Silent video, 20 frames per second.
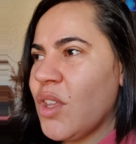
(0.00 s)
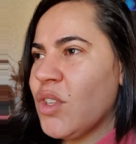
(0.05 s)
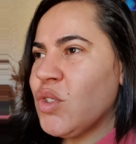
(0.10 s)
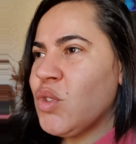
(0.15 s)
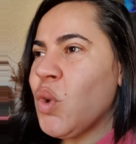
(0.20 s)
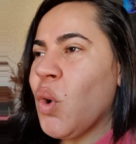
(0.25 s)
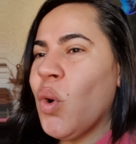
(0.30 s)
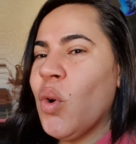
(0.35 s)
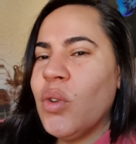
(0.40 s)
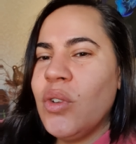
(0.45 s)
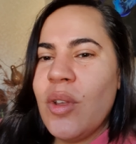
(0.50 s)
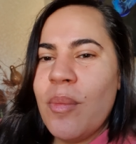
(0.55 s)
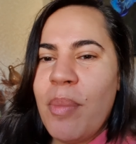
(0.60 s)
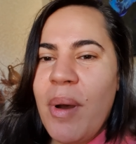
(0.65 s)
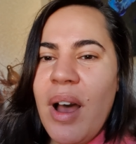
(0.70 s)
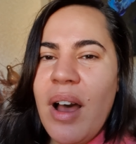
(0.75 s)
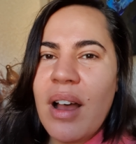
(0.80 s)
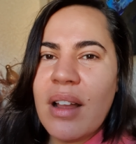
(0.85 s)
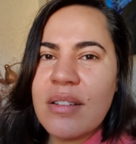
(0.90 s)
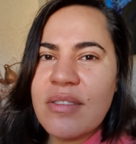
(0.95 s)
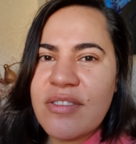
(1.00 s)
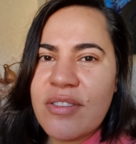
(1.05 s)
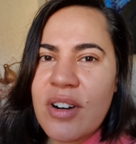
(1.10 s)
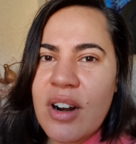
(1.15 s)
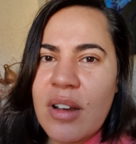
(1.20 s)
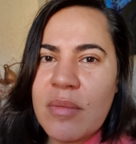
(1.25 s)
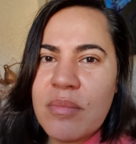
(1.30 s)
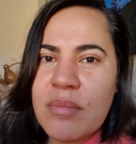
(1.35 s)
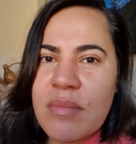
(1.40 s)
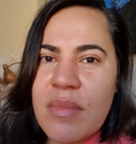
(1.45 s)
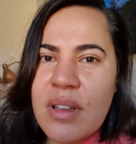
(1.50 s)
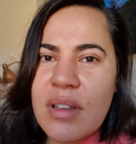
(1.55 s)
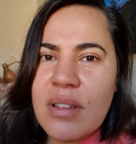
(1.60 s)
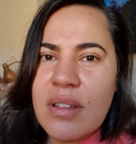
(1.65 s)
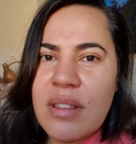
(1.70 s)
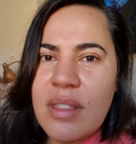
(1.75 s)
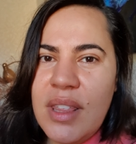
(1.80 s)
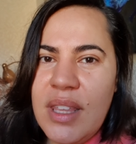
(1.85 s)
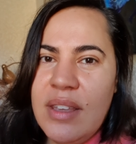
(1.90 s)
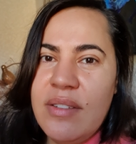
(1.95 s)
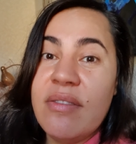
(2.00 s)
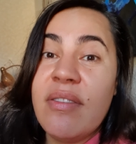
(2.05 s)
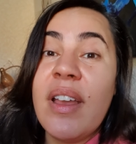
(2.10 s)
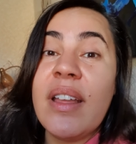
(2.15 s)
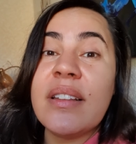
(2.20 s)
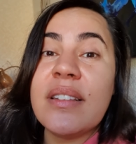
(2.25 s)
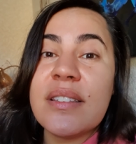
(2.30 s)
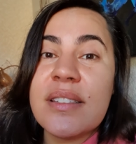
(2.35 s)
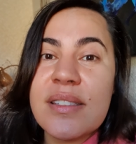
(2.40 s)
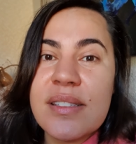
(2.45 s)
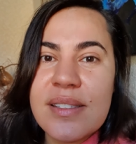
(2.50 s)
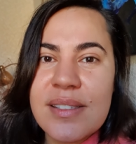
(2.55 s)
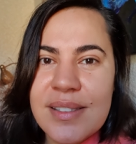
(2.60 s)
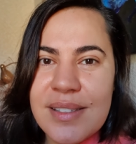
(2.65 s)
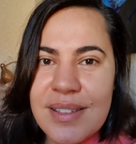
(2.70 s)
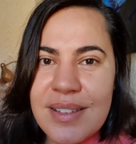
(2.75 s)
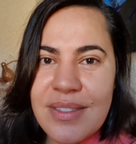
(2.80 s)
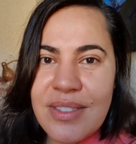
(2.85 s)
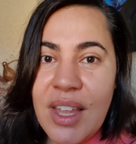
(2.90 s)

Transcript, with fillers: torn apart from the events